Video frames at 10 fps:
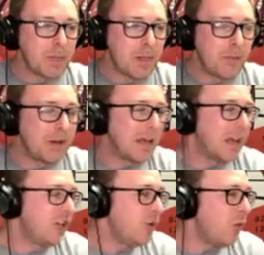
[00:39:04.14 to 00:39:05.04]
but I
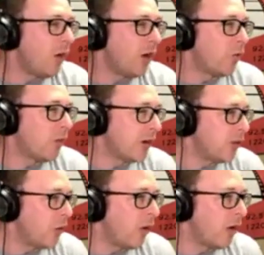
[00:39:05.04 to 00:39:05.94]
guess you are where
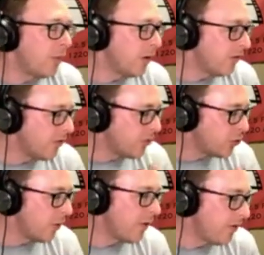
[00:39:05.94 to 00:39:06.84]
you are because of the choices